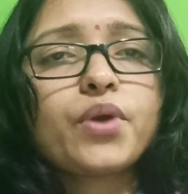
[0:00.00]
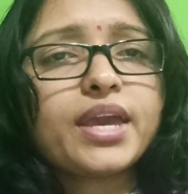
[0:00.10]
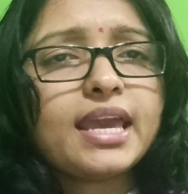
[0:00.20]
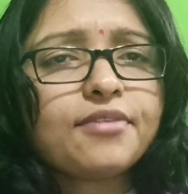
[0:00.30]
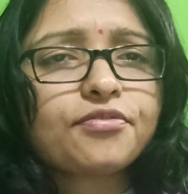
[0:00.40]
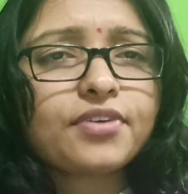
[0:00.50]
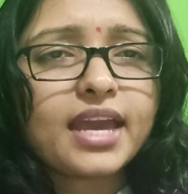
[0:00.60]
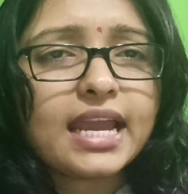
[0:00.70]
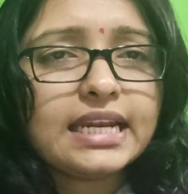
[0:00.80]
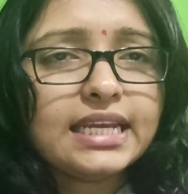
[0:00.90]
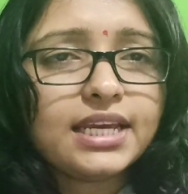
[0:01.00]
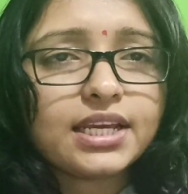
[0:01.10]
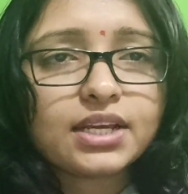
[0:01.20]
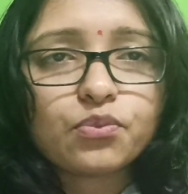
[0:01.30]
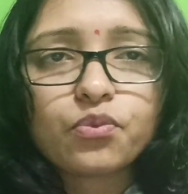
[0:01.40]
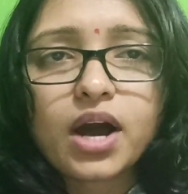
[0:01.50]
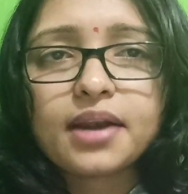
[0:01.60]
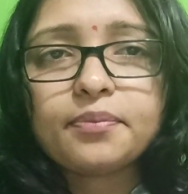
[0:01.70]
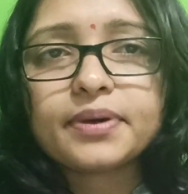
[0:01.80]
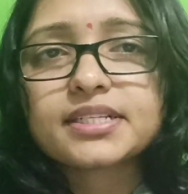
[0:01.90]
if any
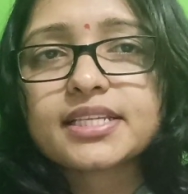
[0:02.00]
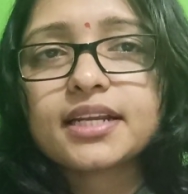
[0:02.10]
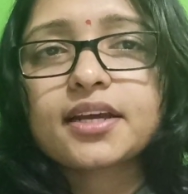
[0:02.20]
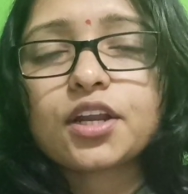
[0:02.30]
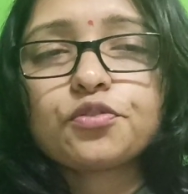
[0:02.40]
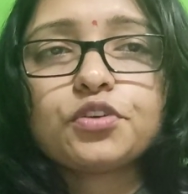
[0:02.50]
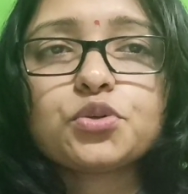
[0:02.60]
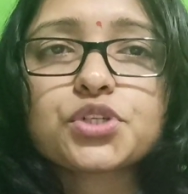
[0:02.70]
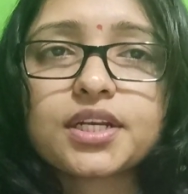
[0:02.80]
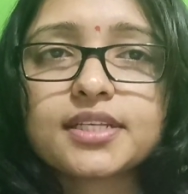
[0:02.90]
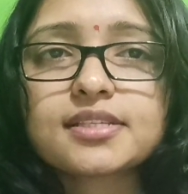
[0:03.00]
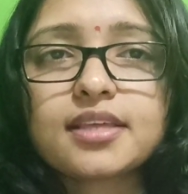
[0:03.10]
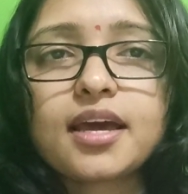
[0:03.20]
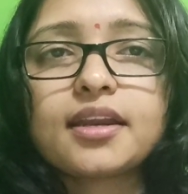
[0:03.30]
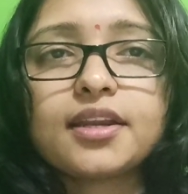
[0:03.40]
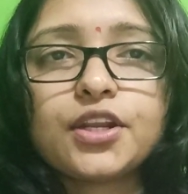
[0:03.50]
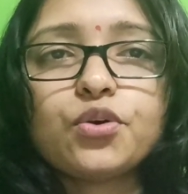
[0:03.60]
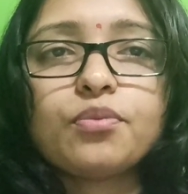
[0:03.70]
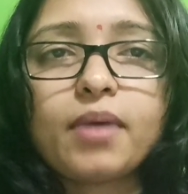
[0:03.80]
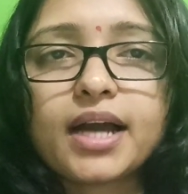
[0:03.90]
1% confusion is there in
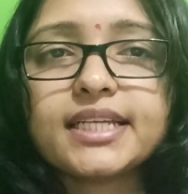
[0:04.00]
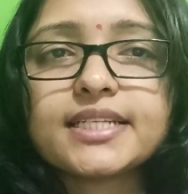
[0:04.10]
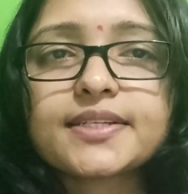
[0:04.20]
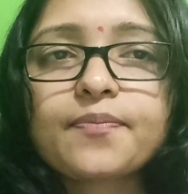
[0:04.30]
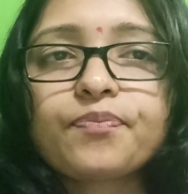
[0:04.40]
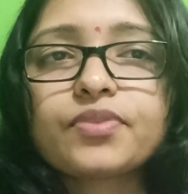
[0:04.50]
your mind,